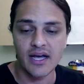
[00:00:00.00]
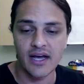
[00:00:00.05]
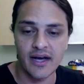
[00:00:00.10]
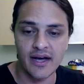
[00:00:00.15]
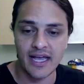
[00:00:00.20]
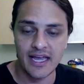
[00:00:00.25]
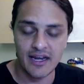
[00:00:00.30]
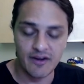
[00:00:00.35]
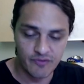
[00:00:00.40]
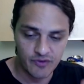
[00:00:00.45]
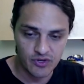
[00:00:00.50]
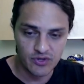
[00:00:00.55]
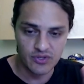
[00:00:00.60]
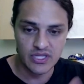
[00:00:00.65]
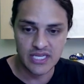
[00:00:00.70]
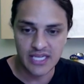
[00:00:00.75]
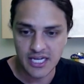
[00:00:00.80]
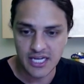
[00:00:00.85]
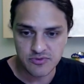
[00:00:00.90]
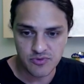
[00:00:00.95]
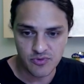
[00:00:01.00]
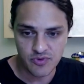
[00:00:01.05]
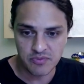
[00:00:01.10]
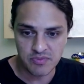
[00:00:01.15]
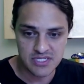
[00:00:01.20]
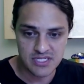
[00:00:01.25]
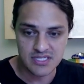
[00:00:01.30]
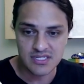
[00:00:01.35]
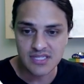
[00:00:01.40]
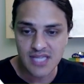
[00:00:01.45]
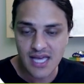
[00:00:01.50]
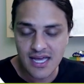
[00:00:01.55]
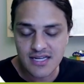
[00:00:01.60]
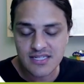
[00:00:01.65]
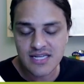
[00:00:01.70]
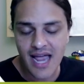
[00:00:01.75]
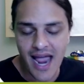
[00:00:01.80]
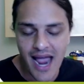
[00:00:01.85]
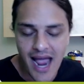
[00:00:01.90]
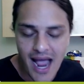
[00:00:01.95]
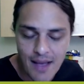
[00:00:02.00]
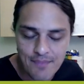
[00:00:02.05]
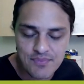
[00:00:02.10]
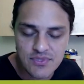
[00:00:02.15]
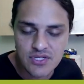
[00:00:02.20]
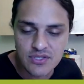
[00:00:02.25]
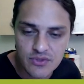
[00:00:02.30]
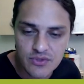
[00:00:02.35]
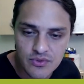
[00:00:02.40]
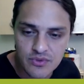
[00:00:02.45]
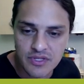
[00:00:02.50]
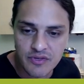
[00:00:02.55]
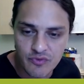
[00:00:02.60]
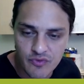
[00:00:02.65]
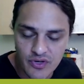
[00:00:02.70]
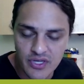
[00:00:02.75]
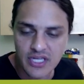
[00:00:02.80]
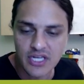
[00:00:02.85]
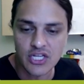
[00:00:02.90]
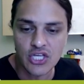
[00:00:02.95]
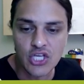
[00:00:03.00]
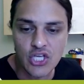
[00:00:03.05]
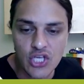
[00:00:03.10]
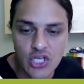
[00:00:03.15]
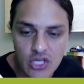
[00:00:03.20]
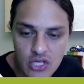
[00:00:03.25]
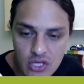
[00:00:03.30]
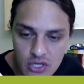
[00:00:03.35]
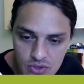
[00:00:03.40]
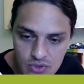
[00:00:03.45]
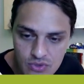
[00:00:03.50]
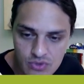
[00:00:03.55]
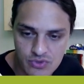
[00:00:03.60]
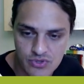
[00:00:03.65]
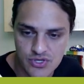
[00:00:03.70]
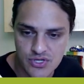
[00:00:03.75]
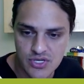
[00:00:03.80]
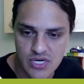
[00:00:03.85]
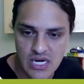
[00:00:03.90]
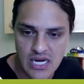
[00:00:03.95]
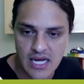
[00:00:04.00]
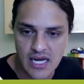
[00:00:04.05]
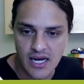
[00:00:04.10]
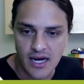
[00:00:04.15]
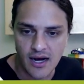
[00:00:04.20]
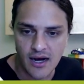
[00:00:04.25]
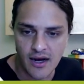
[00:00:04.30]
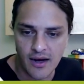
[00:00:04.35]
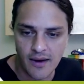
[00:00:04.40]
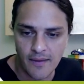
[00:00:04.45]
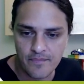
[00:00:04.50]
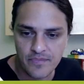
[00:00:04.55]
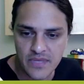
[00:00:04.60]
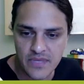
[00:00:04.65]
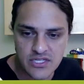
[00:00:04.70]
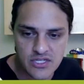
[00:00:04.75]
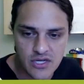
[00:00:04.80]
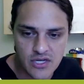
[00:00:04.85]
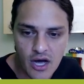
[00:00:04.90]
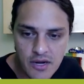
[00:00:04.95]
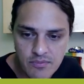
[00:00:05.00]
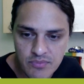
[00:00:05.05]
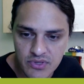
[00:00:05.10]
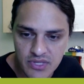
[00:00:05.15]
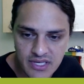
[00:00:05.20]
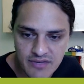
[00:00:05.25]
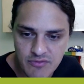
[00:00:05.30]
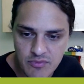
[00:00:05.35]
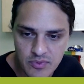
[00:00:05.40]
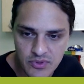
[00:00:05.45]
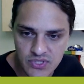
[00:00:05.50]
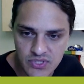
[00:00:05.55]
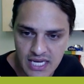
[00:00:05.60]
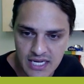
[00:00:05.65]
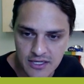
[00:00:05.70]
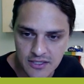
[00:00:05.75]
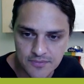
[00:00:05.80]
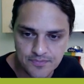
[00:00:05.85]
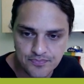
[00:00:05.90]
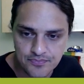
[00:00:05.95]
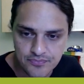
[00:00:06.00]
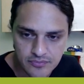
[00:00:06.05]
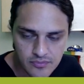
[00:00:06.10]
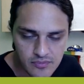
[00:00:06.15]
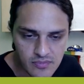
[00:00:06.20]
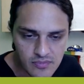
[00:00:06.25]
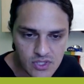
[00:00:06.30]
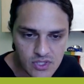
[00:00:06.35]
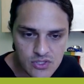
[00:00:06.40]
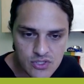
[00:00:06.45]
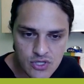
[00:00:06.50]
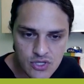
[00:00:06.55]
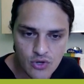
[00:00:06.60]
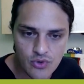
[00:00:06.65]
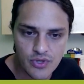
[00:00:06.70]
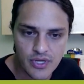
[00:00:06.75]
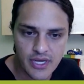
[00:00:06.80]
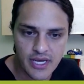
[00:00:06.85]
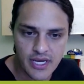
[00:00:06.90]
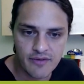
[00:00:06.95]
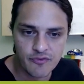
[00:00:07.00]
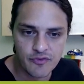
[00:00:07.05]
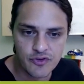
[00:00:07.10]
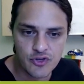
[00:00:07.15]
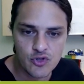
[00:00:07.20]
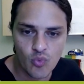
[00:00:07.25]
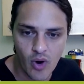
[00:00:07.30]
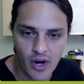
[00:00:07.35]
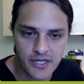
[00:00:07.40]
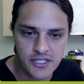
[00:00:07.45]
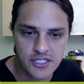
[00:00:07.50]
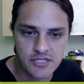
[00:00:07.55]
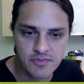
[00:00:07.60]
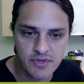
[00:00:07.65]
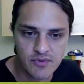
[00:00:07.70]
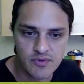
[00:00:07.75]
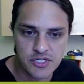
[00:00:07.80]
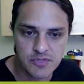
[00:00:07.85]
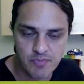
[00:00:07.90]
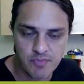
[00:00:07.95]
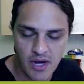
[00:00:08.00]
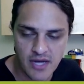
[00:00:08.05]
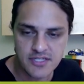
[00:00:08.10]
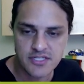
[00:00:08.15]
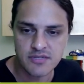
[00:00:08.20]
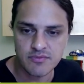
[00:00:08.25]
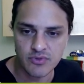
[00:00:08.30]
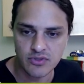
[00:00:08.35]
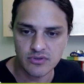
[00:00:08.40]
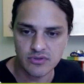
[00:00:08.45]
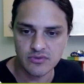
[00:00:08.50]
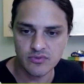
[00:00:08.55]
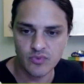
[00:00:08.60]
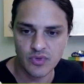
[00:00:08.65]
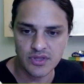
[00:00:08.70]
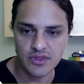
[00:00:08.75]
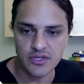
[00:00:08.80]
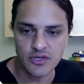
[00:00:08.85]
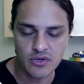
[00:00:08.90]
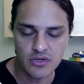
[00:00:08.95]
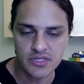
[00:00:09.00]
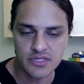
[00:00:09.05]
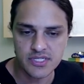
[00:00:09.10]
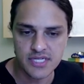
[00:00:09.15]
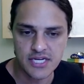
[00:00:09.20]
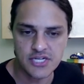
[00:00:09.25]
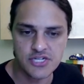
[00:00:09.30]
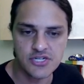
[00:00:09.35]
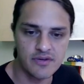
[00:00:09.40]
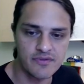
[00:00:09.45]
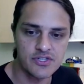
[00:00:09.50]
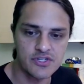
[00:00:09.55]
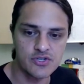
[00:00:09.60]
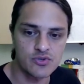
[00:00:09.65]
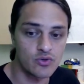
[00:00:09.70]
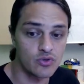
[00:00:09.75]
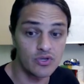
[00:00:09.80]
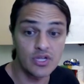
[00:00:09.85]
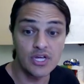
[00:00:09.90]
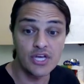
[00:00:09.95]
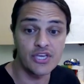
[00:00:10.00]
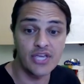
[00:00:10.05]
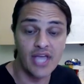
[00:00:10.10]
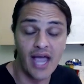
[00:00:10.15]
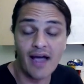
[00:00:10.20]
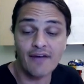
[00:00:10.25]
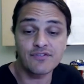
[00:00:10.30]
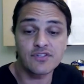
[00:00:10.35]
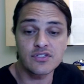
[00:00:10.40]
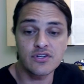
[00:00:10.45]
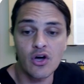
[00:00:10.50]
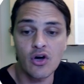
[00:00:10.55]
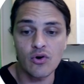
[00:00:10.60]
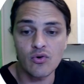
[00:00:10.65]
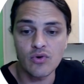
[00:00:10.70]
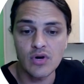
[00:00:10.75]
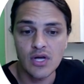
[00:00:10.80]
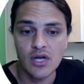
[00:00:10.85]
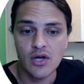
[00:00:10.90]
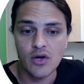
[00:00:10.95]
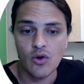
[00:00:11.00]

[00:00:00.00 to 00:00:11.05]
And if you're in the engagement ring business, that is absolutely freaking huge. It's unbelievable data. So if you want to be responsible with the utilization of this tool, you have to know